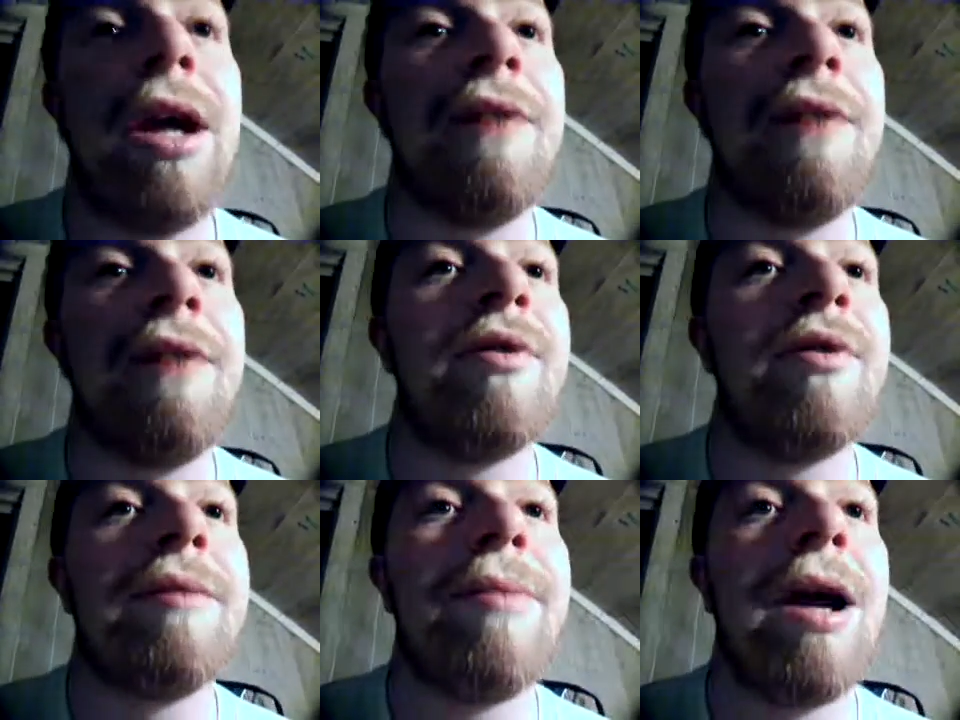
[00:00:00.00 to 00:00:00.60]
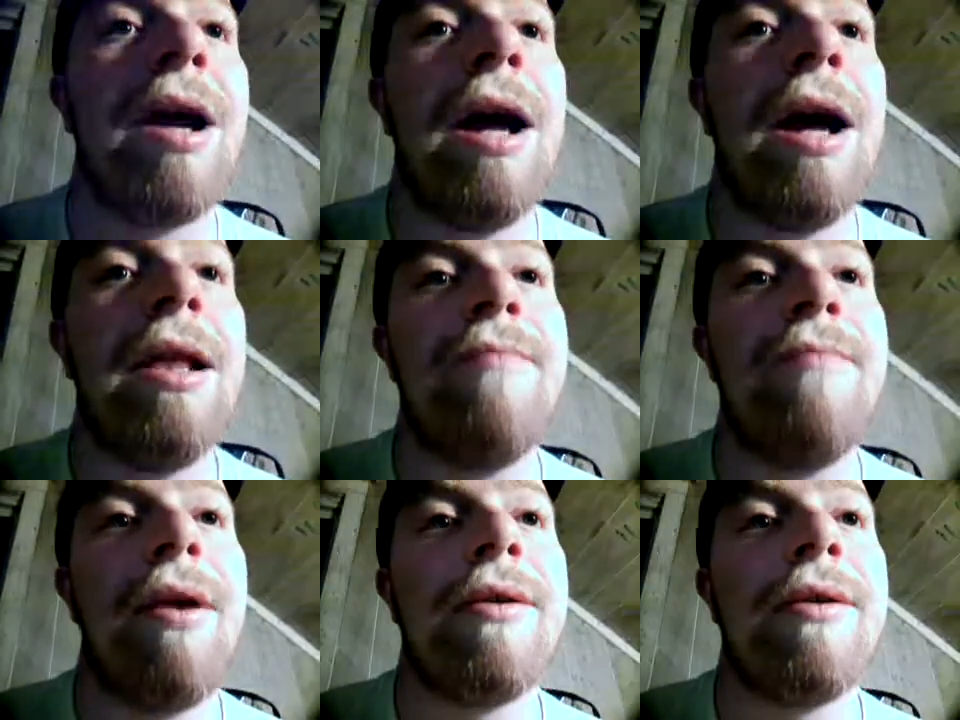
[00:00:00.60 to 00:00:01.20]
devil is
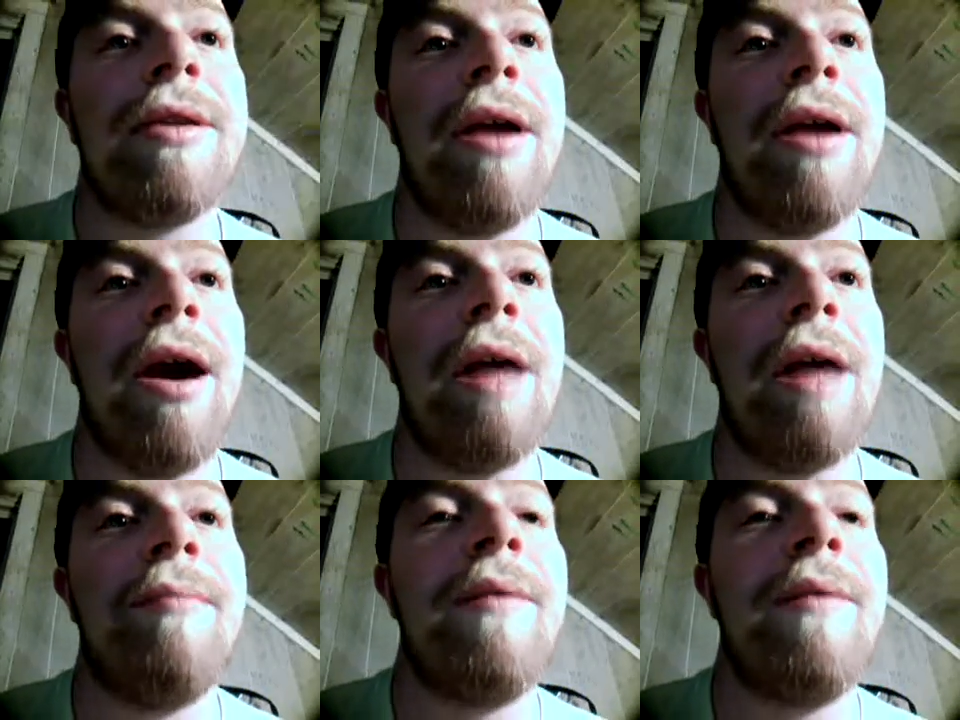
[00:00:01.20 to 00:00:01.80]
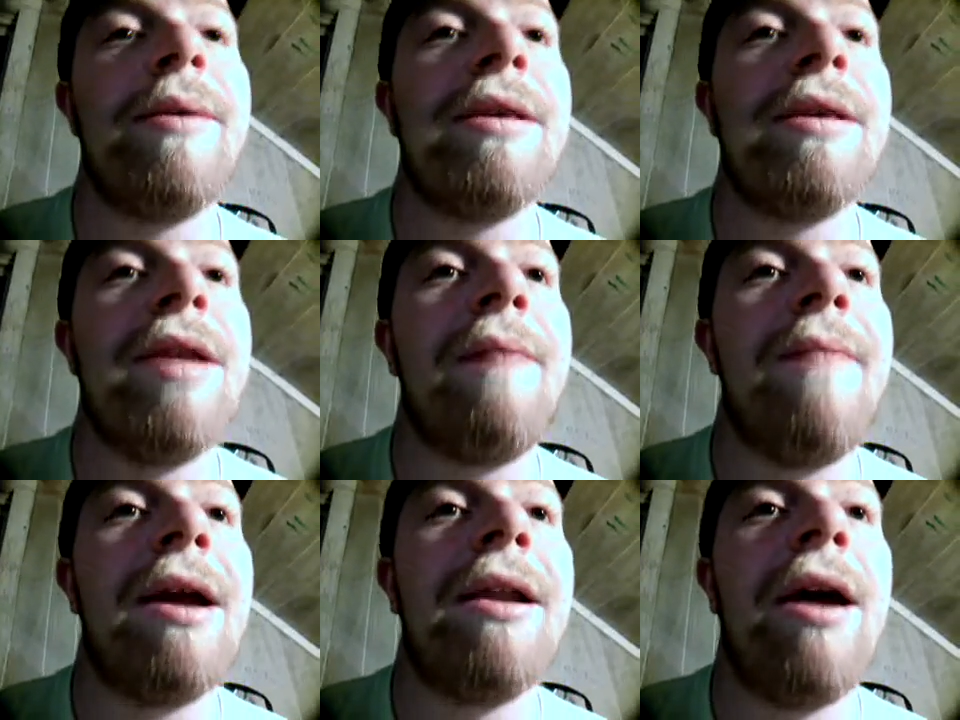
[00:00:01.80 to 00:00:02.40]
behind most of the hot movies
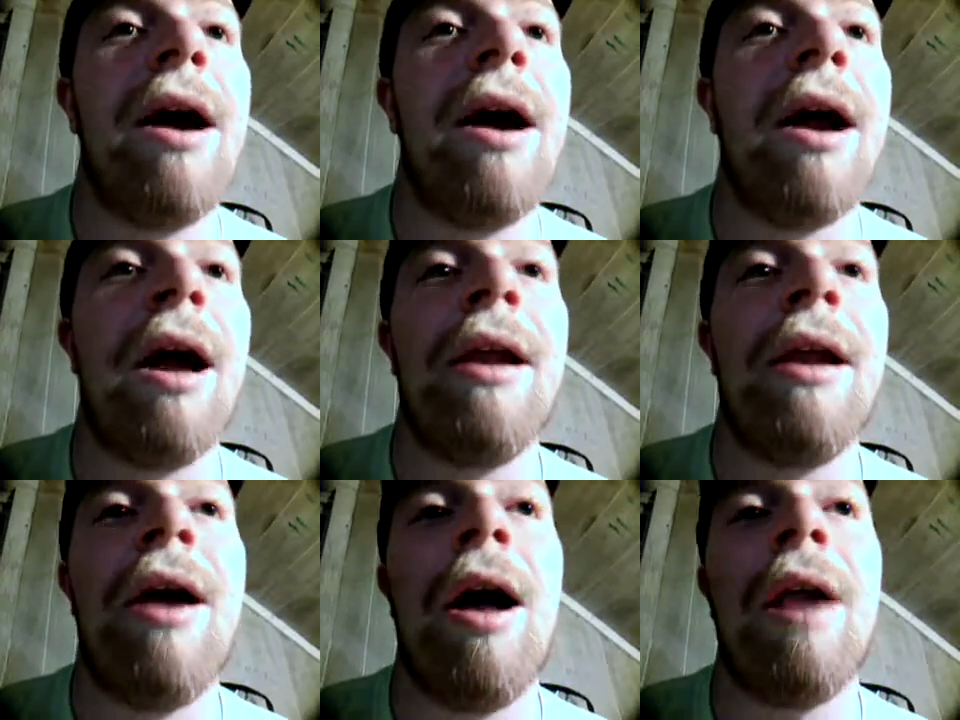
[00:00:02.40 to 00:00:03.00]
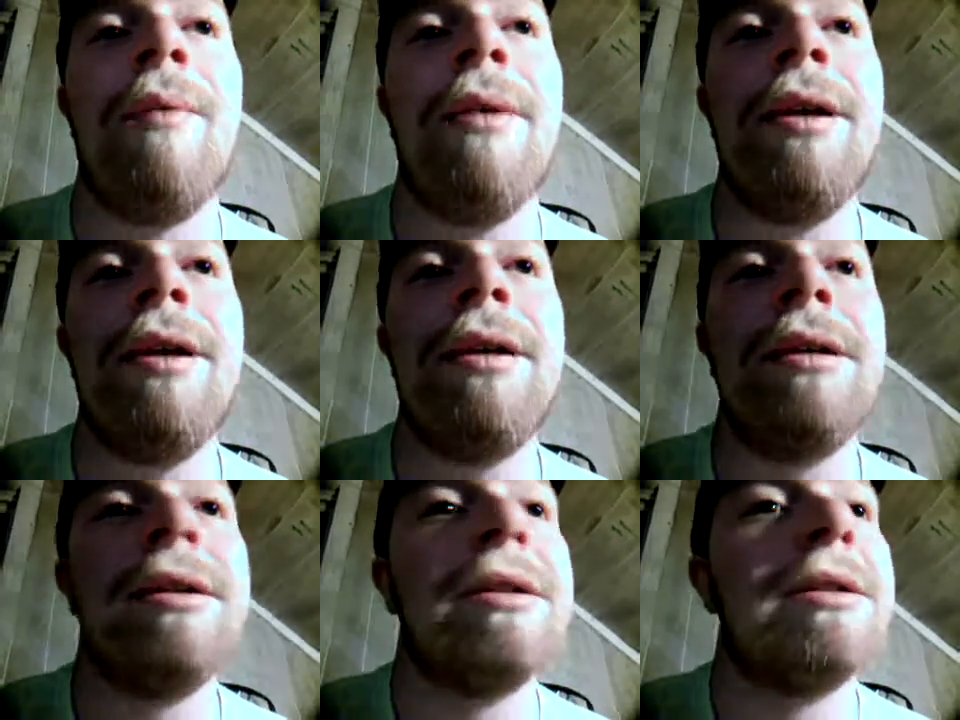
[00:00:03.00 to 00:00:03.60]
they made in Hollywood.